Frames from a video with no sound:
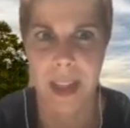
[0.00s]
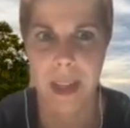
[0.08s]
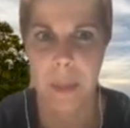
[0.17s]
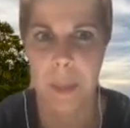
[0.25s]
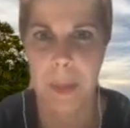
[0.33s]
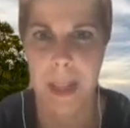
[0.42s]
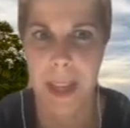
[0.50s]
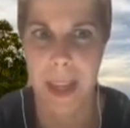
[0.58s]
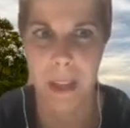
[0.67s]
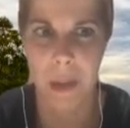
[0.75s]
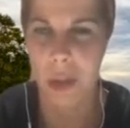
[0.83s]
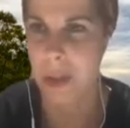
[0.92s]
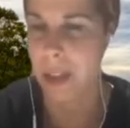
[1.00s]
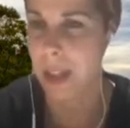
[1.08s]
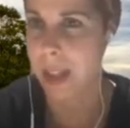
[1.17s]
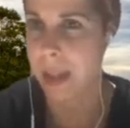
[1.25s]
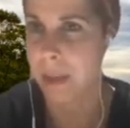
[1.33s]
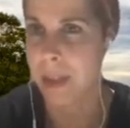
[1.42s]
playing
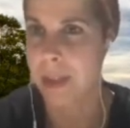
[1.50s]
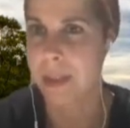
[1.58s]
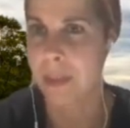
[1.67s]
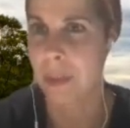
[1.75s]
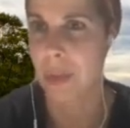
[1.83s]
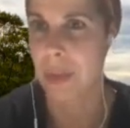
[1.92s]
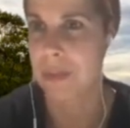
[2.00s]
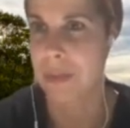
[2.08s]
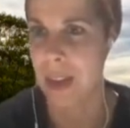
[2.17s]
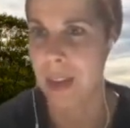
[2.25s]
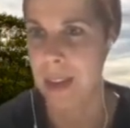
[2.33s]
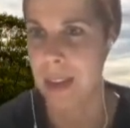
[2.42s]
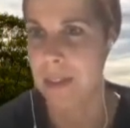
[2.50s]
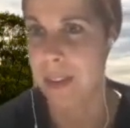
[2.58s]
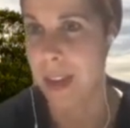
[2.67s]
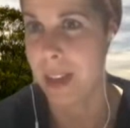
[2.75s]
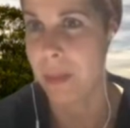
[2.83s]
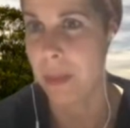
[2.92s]
Journey was the most fun I've
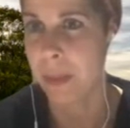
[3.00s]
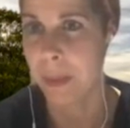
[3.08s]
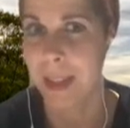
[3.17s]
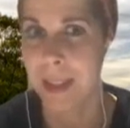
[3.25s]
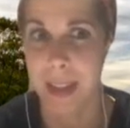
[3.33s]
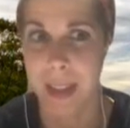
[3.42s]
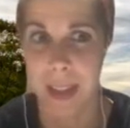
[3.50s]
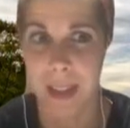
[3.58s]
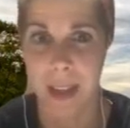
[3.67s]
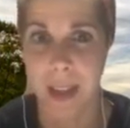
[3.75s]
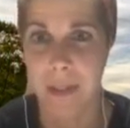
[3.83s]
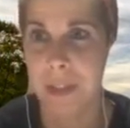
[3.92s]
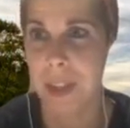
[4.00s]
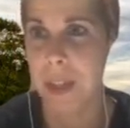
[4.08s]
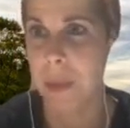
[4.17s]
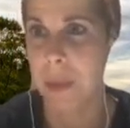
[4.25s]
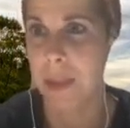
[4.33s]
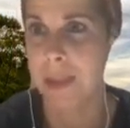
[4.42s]
had with my dad after he
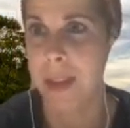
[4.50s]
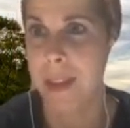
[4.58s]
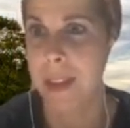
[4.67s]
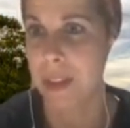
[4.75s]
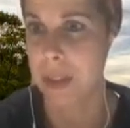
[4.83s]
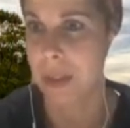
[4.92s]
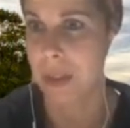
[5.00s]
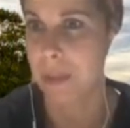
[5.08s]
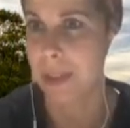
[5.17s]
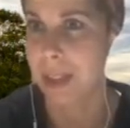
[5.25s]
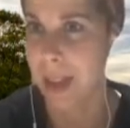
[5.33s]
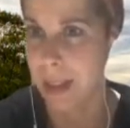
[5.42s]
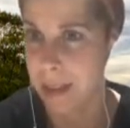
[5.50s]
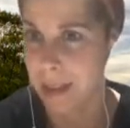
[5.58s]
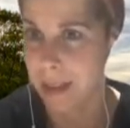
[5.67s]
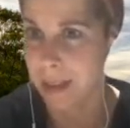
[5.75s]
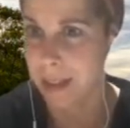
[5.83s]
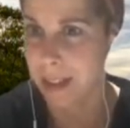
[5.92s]
was diagnosed with
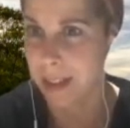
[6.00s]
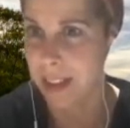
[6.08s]
cancer.